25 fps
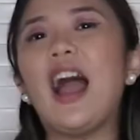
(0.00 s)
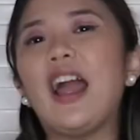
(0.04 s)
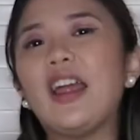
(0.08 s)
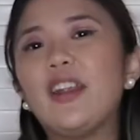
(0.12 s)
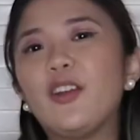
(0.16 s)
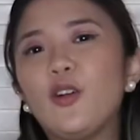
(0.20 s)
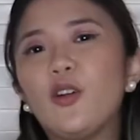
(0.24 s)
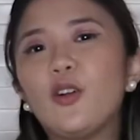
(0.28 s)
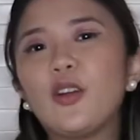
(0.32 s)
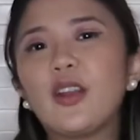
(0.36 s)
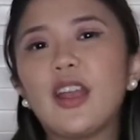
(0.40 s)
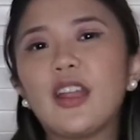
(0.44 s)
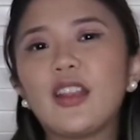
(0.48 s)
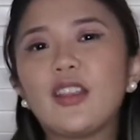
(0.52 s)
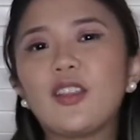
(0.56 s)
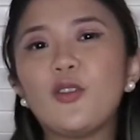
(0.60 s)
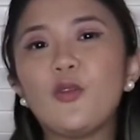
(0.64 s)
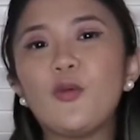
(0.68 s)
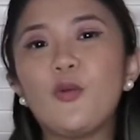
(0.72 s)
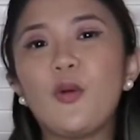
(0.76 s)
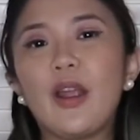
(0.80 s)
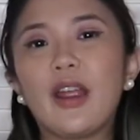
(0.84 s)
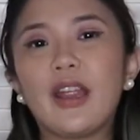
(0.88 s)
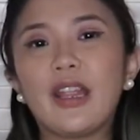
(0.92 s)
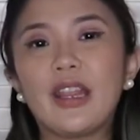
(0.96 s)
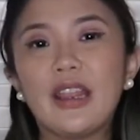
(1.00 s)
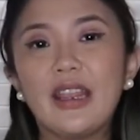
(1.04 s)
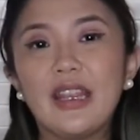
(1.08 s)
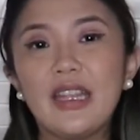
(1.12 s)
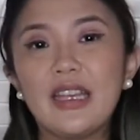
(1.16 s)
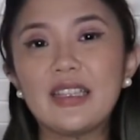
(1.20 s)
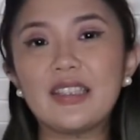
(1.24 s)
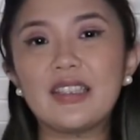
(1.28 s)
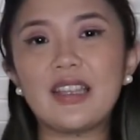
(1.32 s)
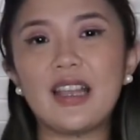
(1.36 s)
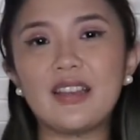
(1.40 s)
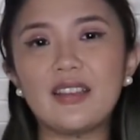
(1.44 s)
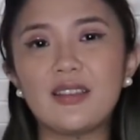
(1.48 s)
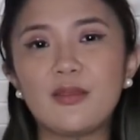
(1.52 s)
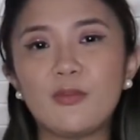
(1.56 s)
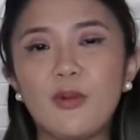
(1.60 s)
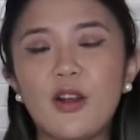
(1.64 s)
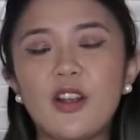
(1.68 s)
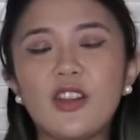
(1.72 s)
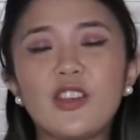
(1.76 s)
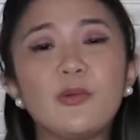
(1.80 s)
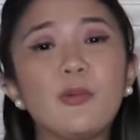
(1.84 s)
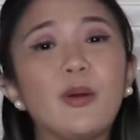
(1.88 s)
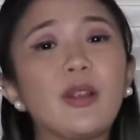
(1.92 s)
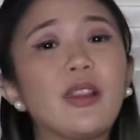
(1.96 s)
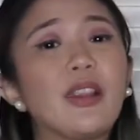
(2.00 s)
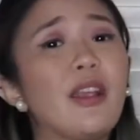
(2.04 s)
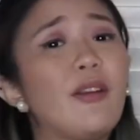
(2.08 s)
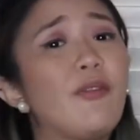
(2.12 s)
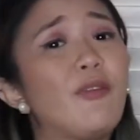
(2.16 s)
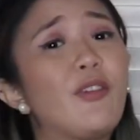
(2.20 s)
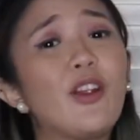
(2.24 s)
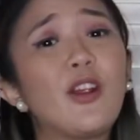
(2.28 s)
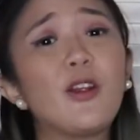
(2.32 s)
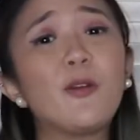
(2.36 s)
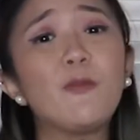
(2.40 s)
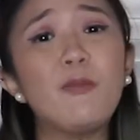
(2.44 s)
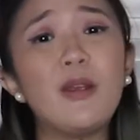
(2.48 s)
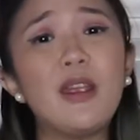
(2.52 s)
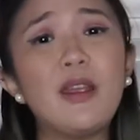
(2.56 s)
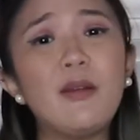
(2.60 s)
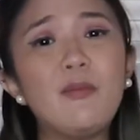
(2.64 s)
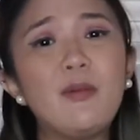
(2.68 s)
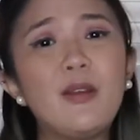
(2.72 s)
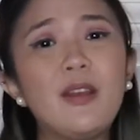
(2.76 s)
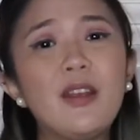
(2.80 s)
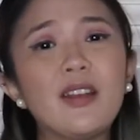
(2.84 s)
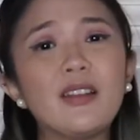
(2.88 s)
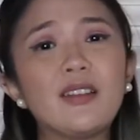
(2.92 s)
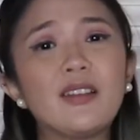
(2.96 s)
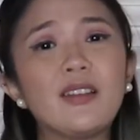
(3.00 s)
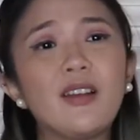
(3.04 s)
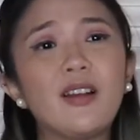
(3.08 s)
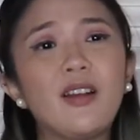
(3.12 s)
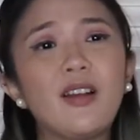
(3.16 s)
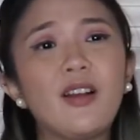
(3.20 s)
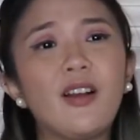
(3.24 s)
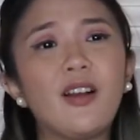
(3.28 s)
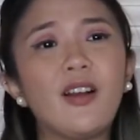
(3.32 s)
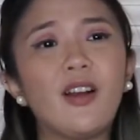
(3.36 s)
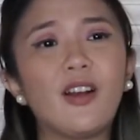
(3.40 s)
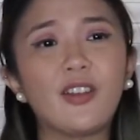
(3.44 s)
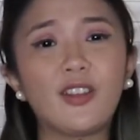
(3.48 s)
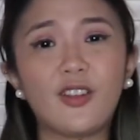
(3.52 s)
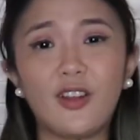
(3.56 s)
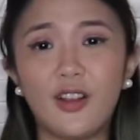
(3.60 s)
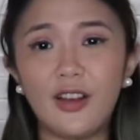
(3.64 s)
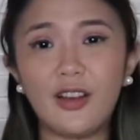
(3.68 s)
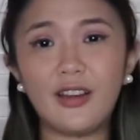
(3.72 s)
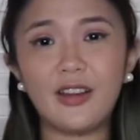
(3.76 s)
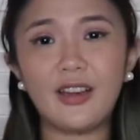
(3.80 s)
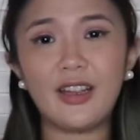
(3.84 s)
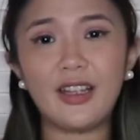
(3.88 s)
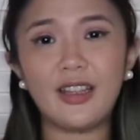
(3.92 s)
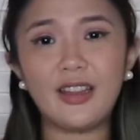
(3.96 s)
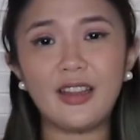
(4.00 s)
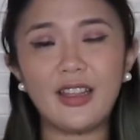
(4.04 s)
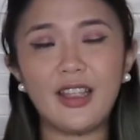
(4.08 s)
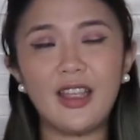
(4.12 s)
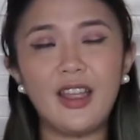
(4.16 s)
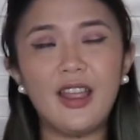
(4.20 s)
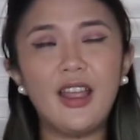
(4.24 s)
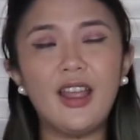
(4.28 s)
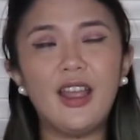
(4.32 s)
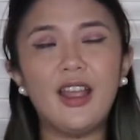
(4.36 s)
I don't get to wear this as much, but if your babies are tolerant,